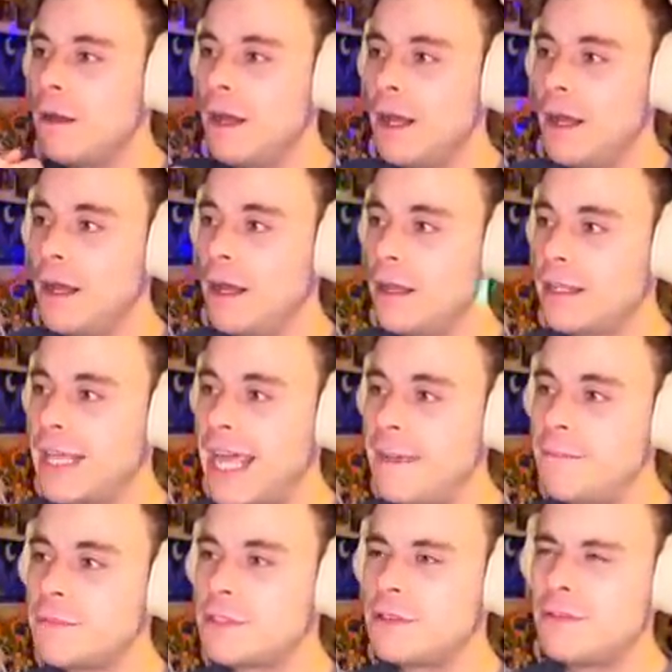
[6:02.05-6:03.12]
uh,
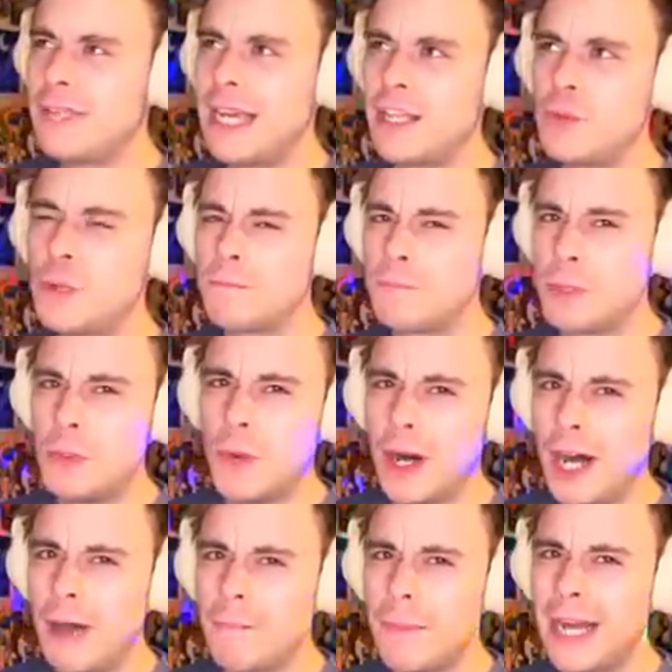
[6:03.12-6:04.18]
game that boot
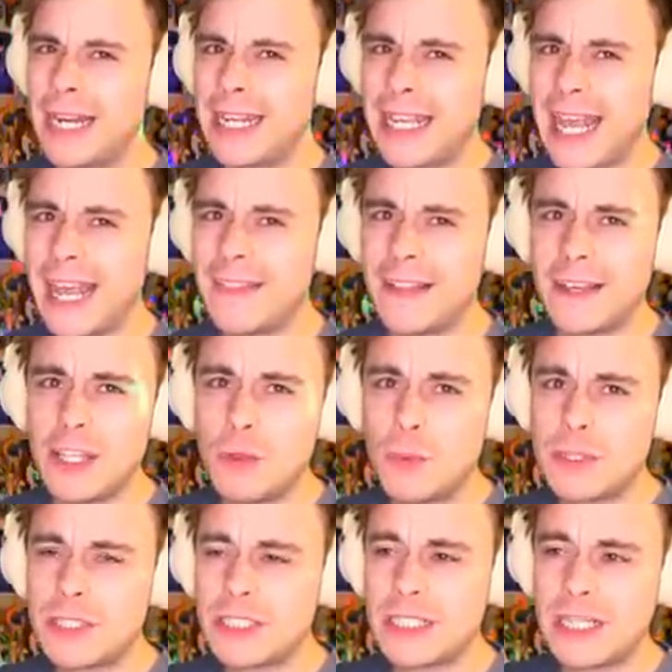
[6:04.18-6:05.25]
up, and again that you
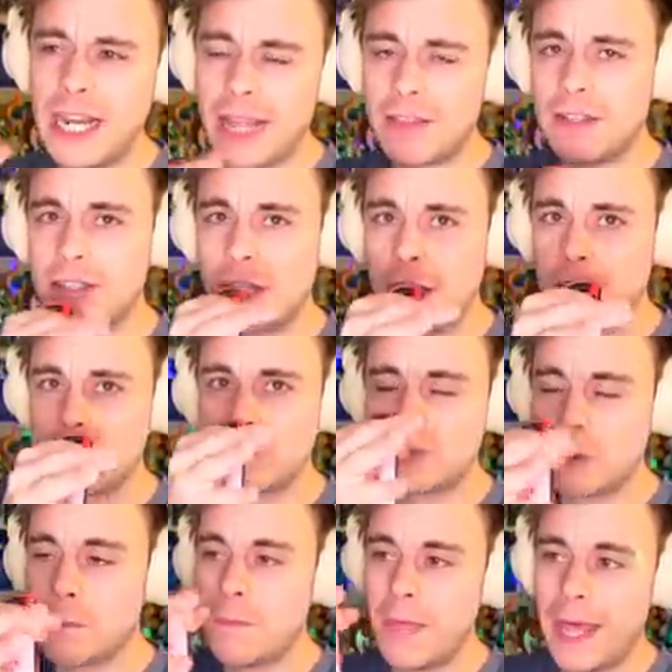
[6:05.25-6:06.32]
would select the titles
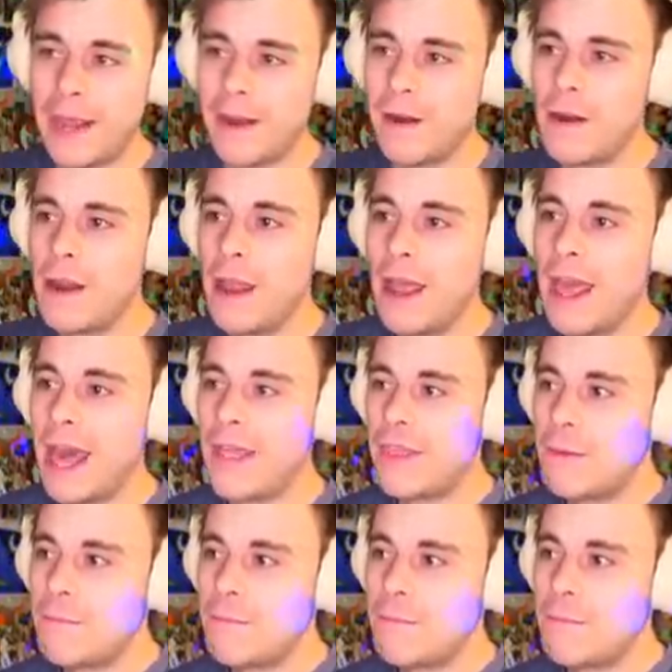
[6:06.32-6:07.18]
from there, and